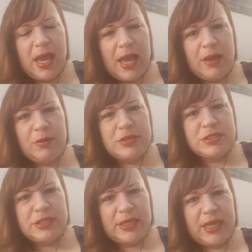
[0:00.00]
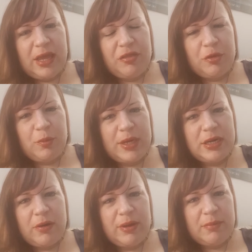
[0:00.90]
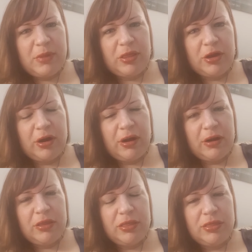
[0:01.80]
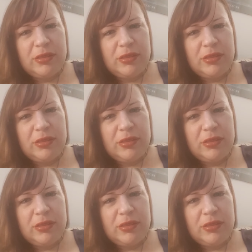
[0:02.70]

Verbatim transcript: I was looking out the window at Mother Earth